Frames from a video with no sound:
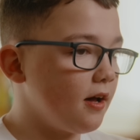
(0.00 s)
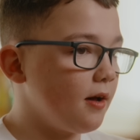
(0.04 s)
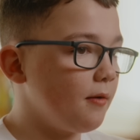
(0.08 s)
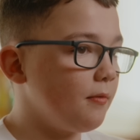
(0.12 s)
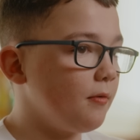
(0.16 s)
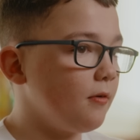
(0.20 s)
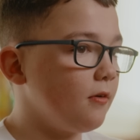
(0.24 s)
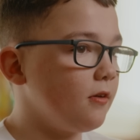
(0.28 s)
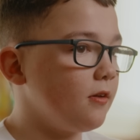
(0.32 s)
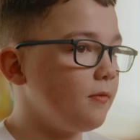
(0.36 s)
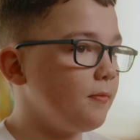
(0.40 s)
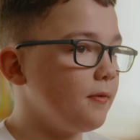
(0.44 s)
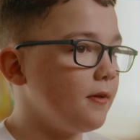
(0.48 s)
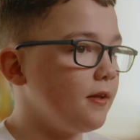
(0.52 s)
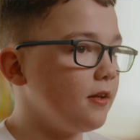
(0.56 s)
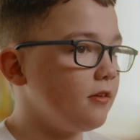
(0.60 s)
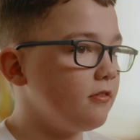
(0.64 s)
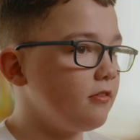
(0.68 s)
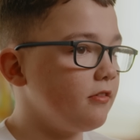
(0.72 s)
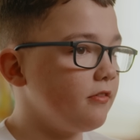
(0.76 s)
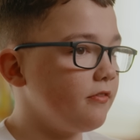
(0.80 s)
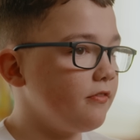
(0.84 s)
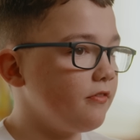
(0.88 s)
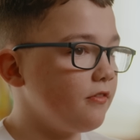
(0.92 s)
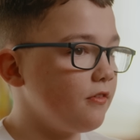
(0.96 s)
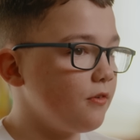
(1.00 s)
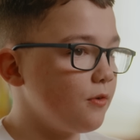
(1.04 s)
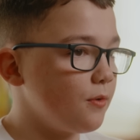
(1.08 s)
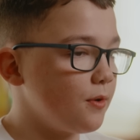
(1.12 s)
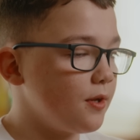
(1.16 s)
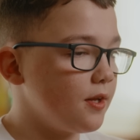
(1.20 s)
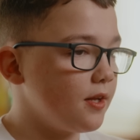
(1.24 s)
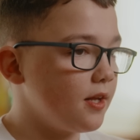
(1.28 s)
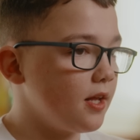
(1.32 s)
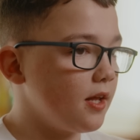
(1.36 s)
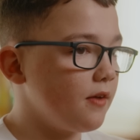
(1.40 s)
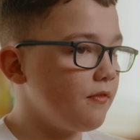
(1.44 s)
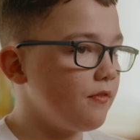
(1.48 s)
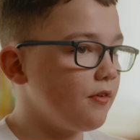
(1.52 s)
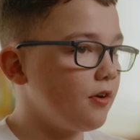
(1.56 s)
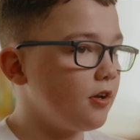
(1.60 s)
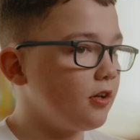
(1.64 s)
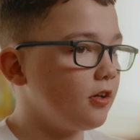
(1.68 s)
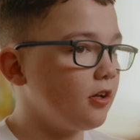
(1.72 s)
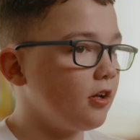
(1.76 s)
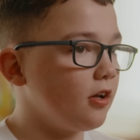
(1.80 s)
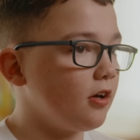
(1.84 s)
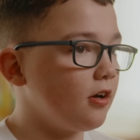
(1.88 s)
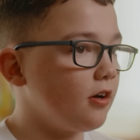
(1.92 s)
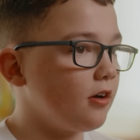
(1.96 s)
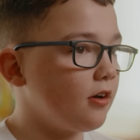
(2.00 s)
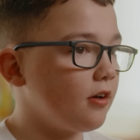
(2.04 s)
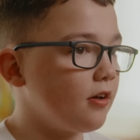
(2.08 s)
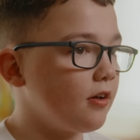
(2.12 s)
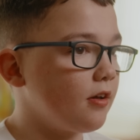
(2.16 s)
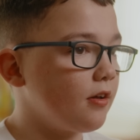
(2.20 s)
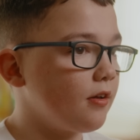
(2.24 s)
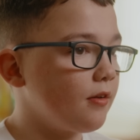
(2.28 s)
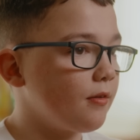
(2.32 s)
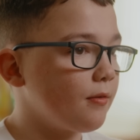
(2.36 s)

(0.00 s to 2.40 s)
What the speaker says: I'm going to be interviewing David Clarke